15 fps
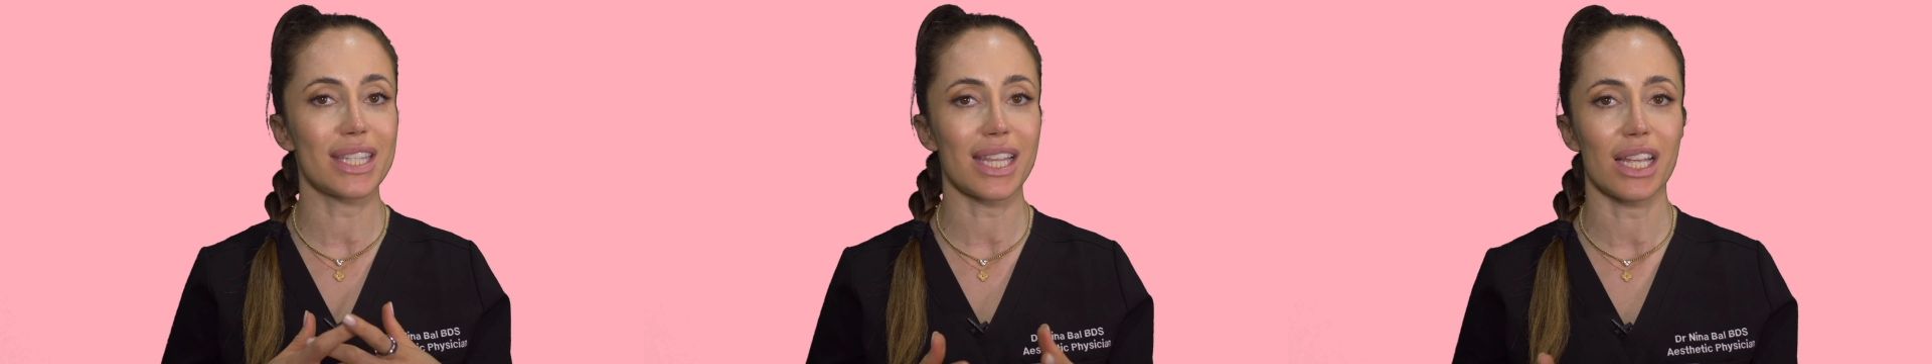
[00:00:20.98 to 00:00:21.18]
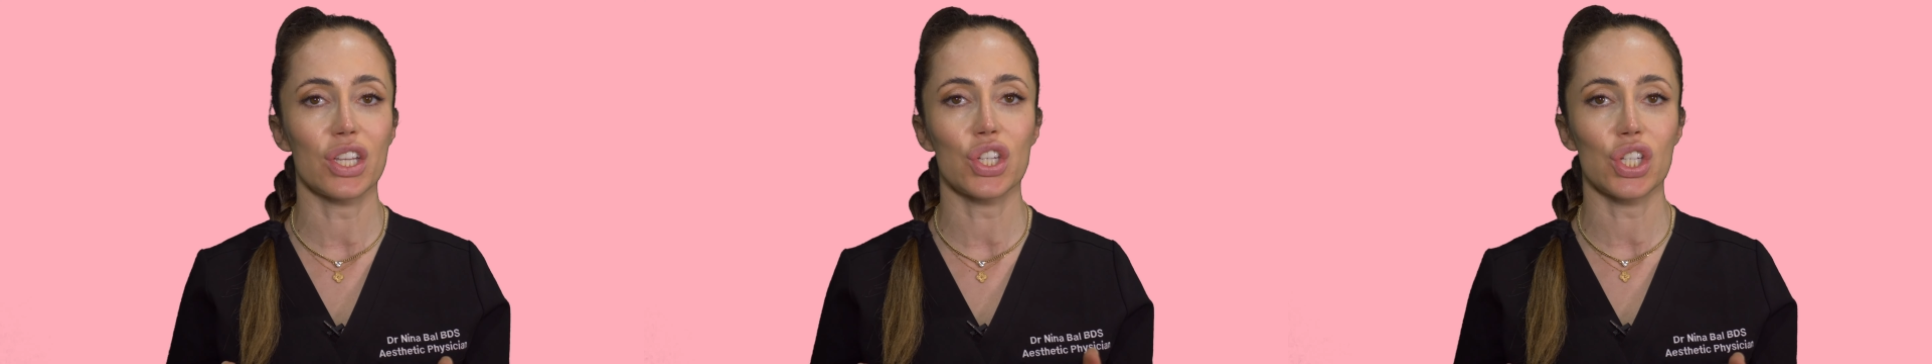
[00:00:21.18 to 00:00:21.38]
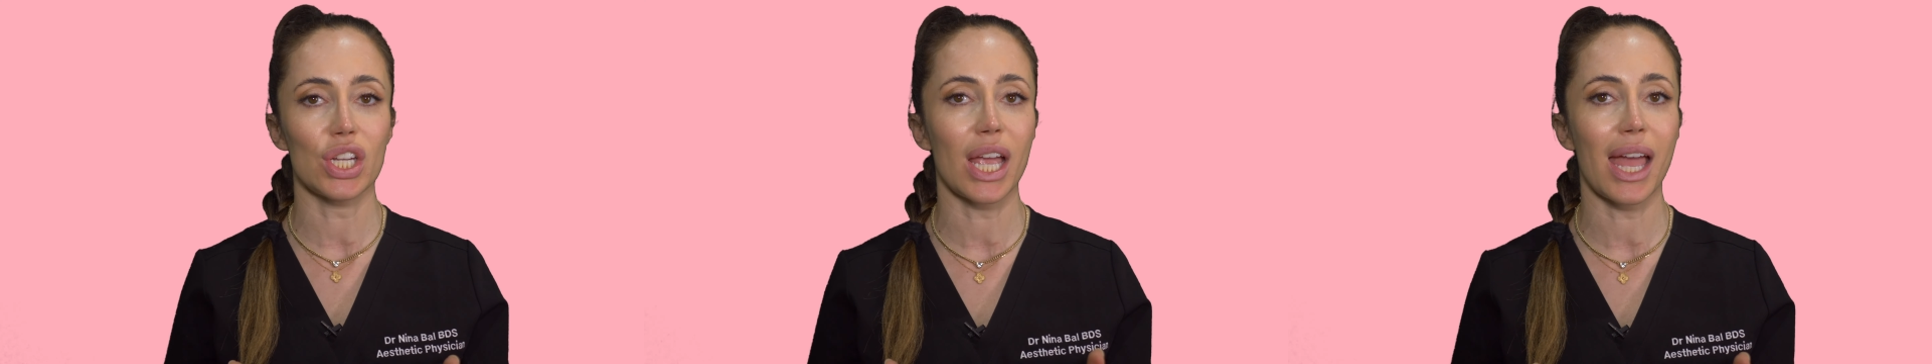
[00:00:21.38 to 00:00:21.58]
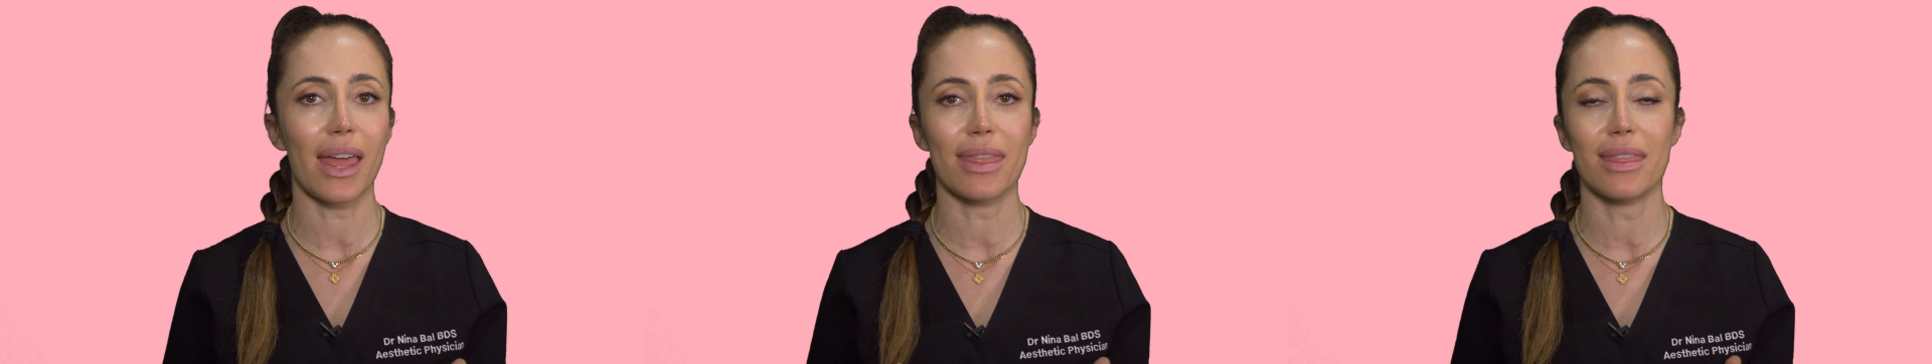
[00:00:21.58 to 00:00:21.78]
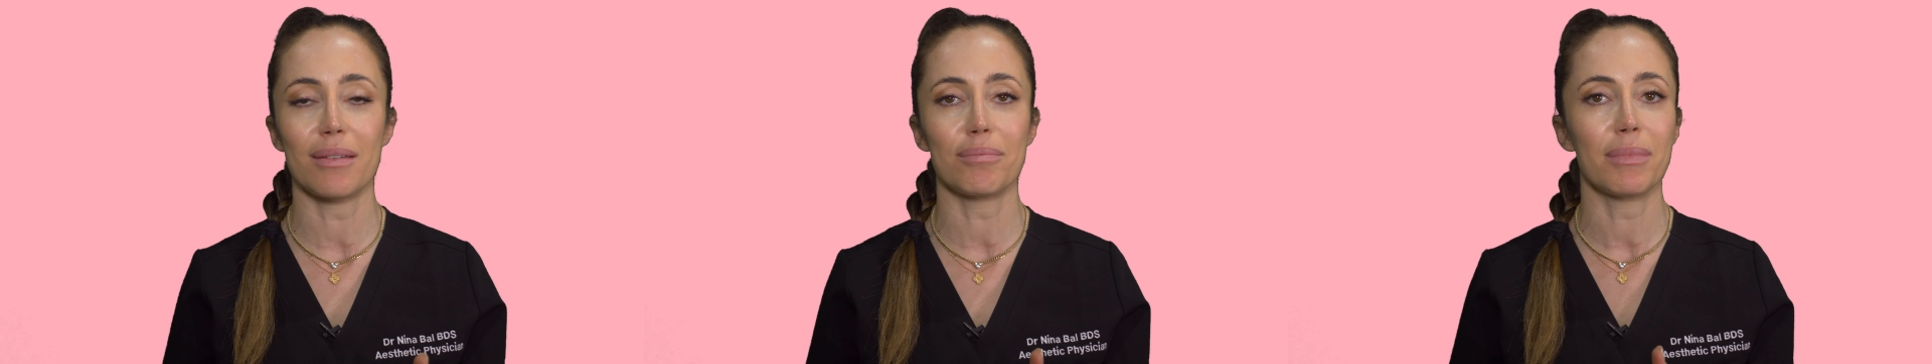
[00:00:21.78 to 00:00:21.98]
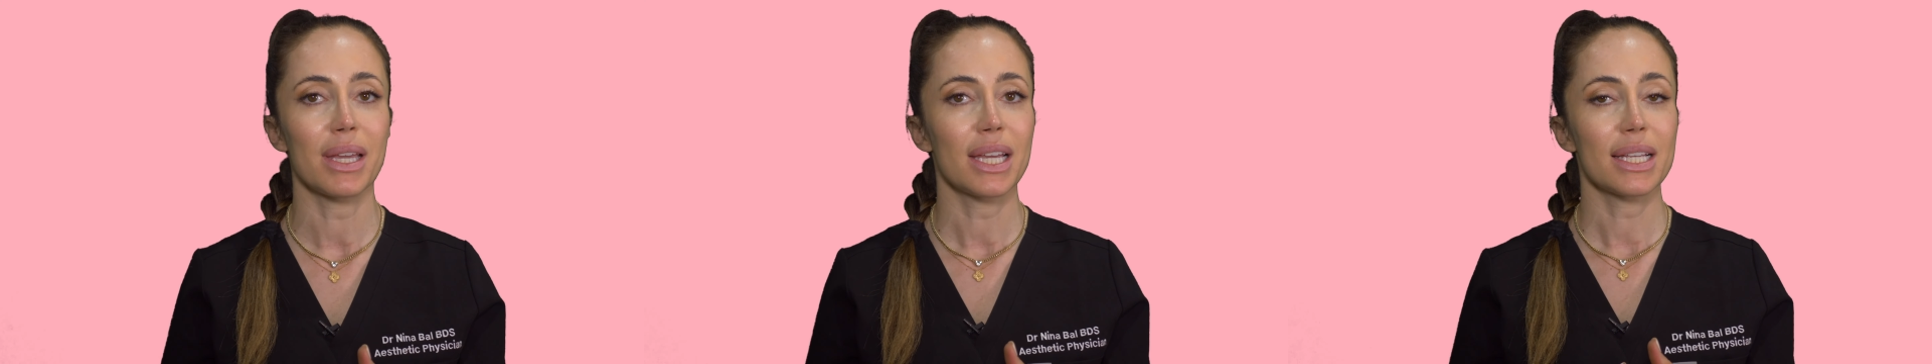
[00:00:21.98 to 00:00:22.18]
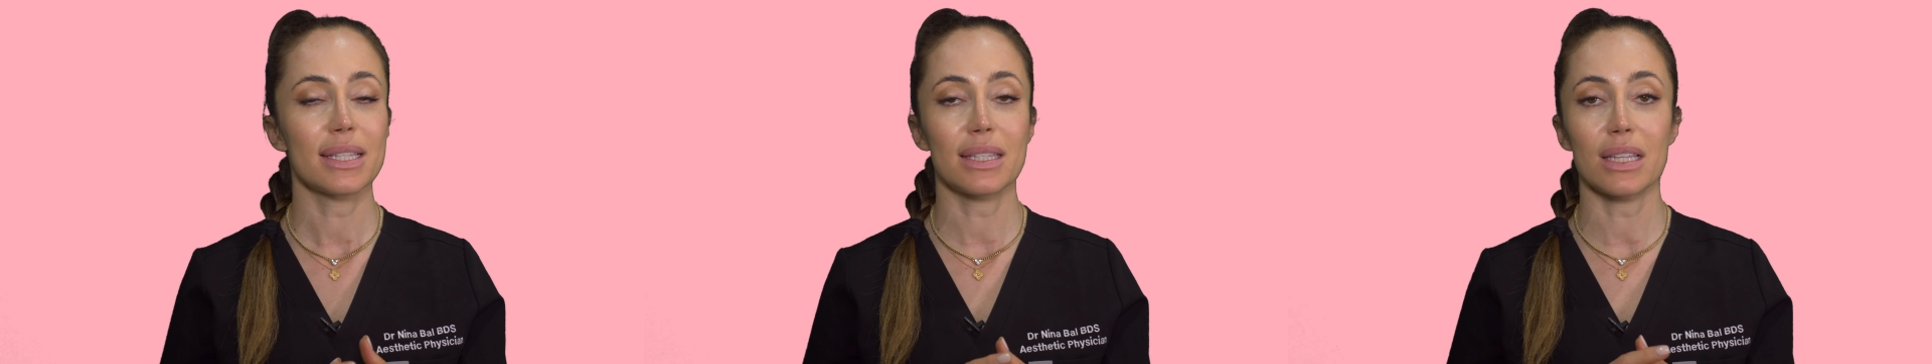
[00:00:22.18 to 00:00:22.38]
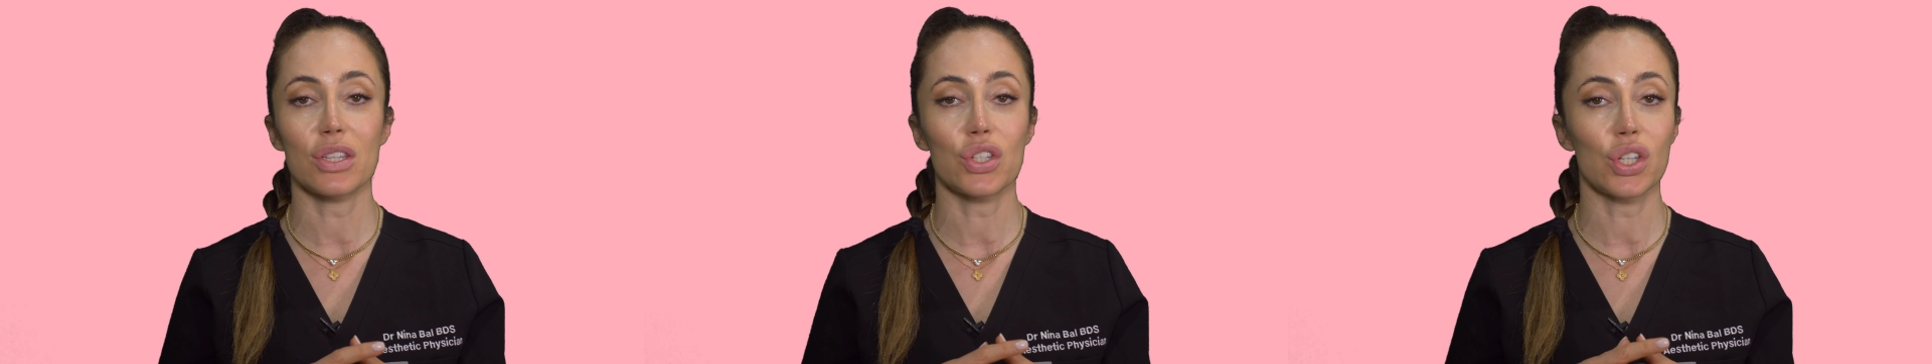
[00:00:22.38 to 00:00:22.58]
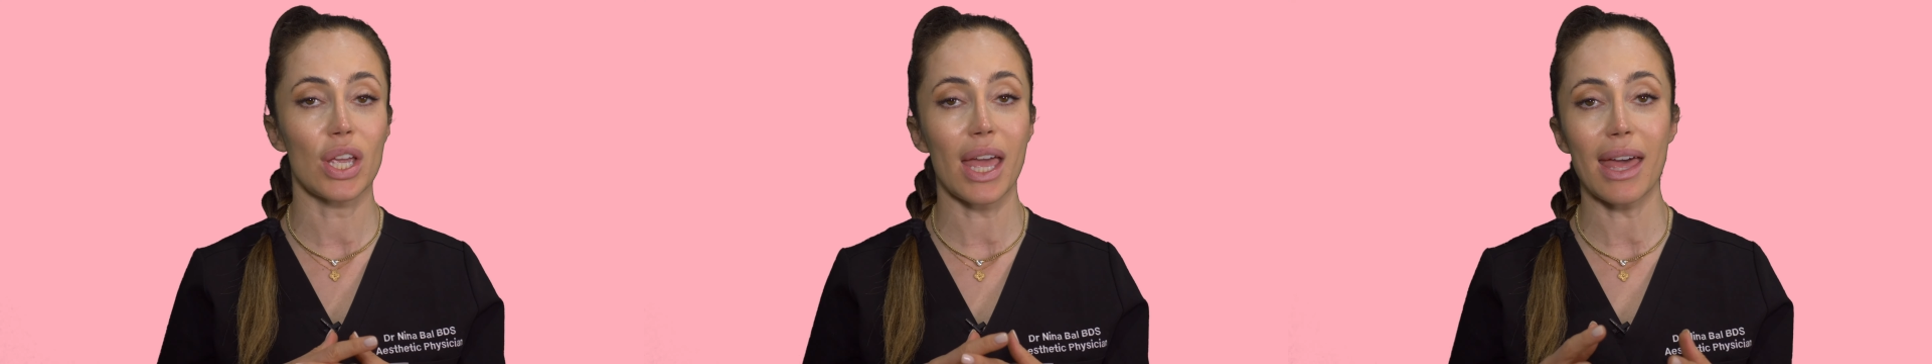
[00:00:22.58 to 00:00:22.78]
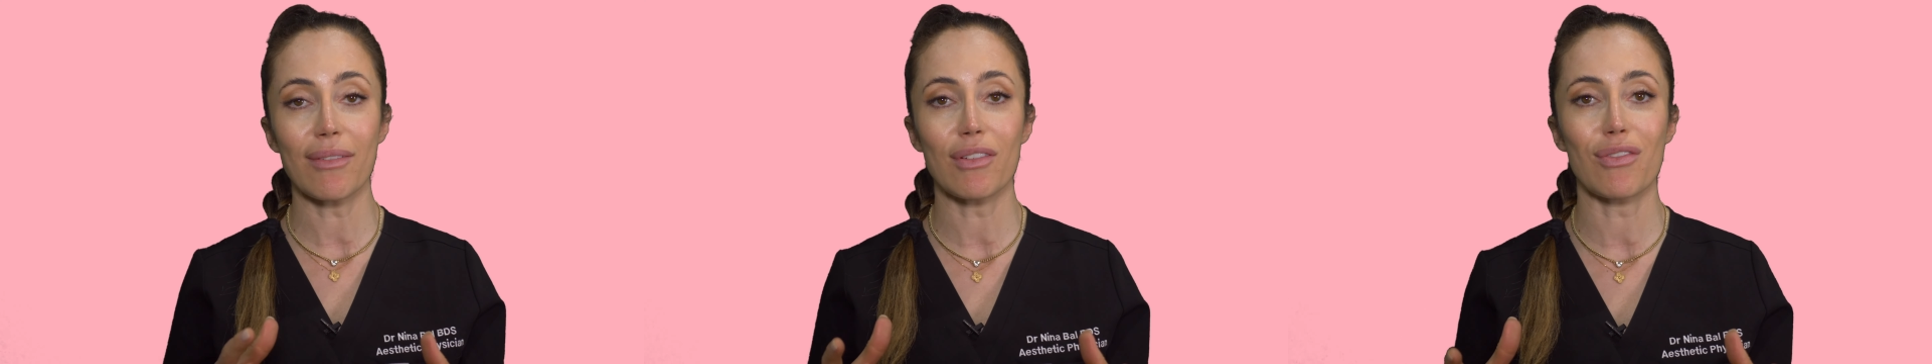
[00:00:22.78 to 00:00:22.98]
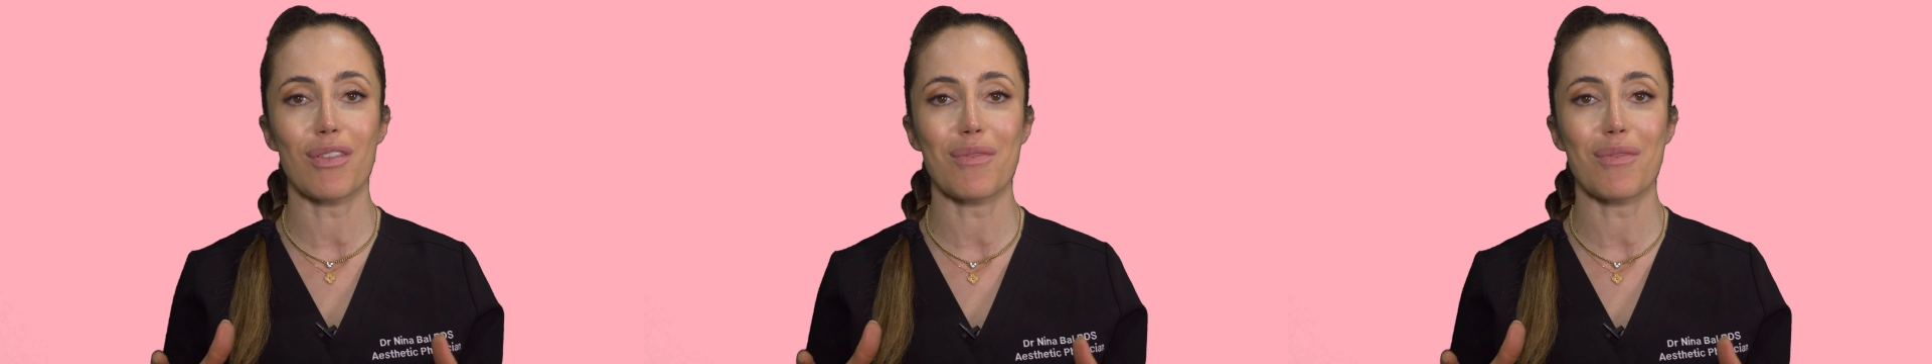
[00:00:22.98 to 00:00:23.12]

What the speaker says: said she had them since she ever